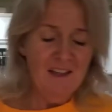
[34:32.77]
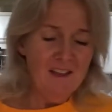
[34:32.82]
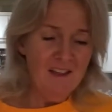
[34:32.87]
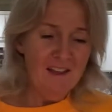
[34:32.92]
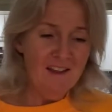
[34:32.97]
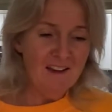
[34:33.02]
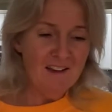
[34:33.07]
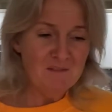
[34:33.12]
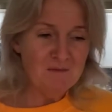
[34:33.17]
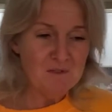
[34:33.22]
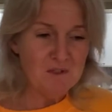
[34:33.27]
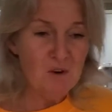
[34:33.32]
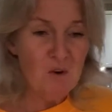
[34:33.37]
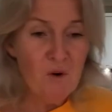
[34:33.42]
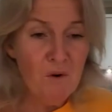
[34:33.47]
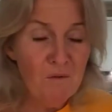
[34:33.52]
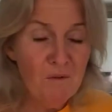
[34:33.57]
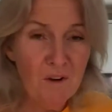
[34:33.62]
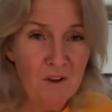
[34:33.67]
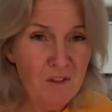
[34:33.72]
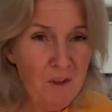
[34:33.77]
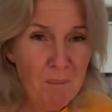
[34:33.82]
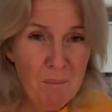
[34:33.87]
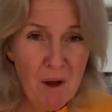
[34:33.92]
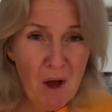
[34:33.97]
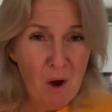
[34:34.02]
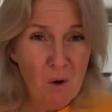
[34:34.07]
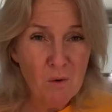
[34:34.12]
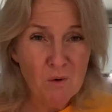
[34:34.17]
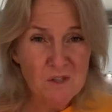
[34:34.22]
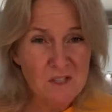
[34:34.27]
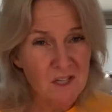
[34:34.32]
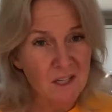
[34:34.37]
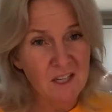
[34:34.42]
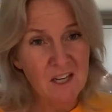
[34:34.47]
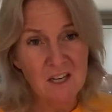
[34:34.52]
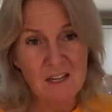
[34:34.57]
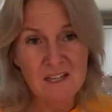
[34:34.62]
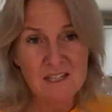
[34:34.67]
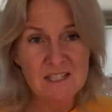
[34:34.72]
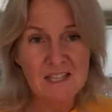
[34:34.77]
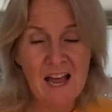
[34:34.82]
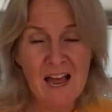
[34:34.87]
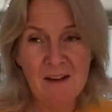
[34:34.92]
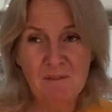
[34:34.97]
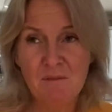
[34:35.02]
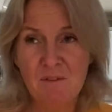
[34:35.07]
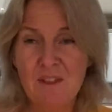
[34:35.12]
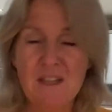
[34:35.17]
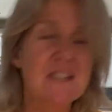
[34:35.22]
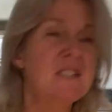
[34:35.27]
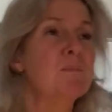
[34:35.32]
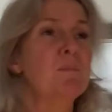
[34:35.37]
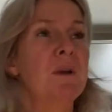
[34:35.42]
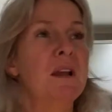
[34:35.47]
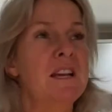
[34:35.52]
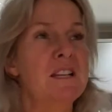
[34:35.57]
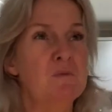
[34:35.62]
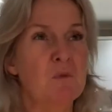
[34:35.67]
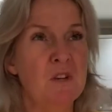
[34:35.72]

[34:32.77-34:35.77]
it was awful in the post, and can you sign for this, please?